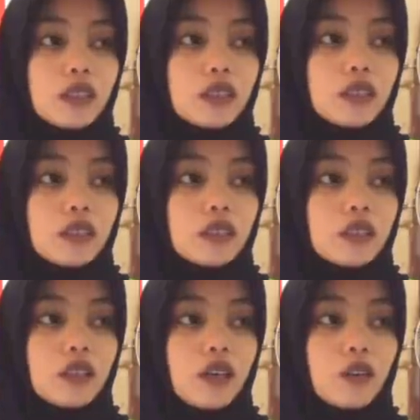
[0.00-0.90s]

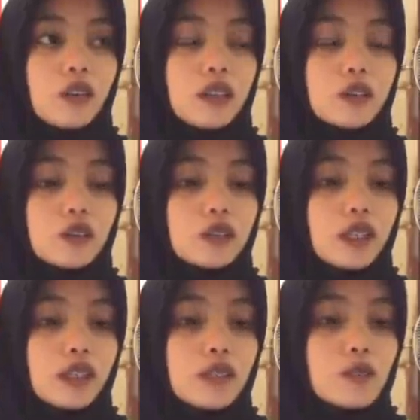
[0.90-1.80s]
Before
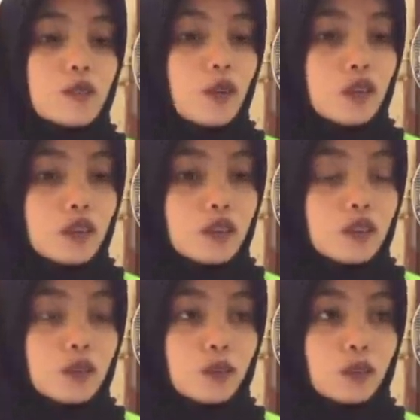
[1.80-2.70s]
closing, I would
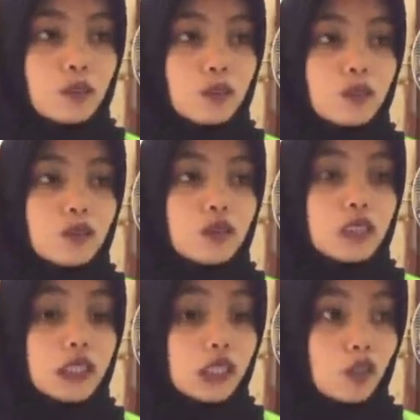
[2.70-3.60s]
like to say
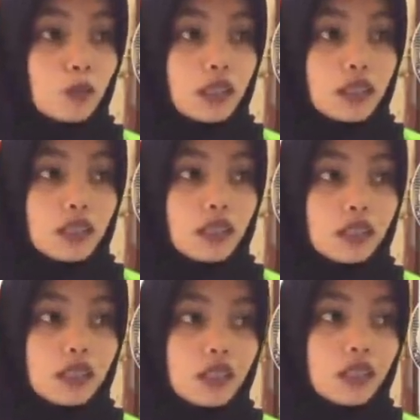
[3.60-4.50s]
sorry
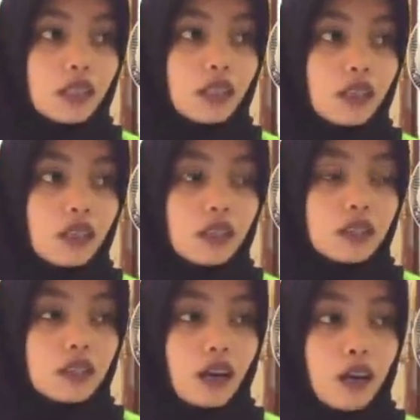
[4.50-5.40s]
to Siti
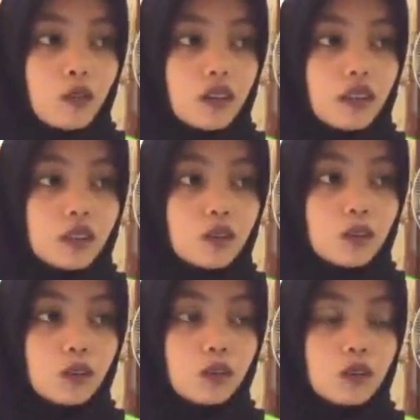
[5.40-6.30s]
Komalasari,
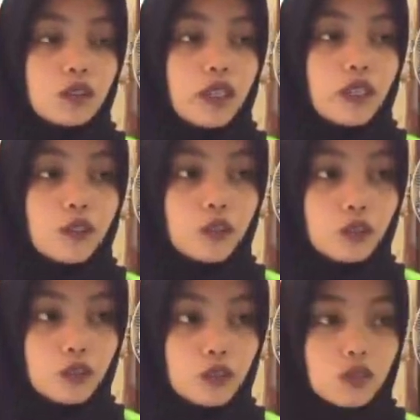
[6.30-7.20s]
and I
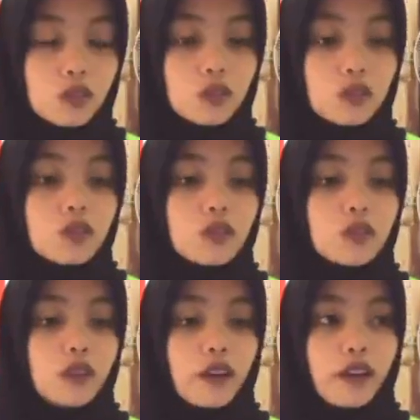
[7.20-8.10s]
would like to
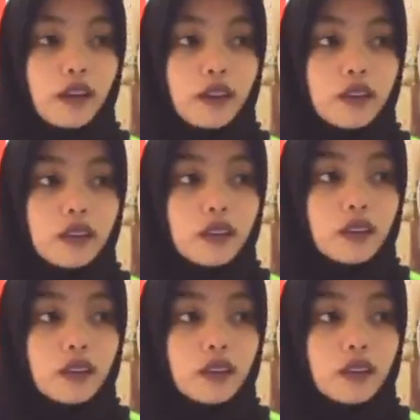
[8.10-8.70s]
thank you.